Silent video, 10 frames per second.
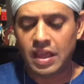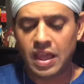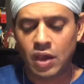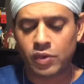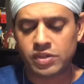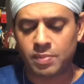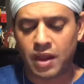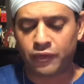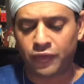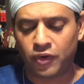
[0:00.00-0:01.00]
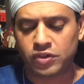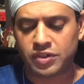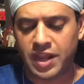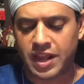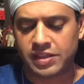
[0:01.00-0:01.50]
It was my
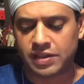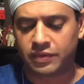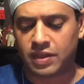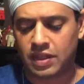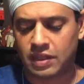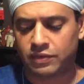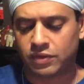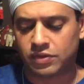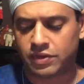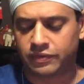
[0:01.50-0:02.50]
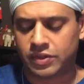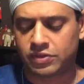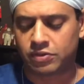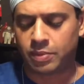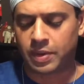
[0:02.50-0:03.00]
first taste of the evils of
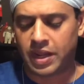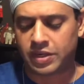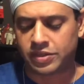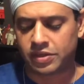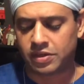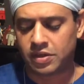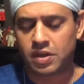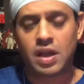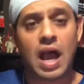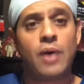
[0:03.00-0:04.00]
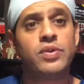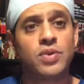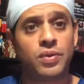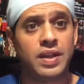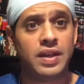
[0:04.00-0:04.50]
discrimination. I was
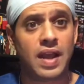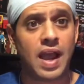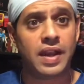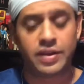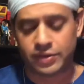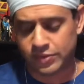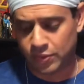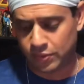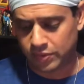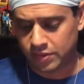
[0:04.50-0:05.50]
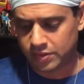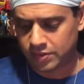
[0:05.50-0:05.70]
only 9 years old.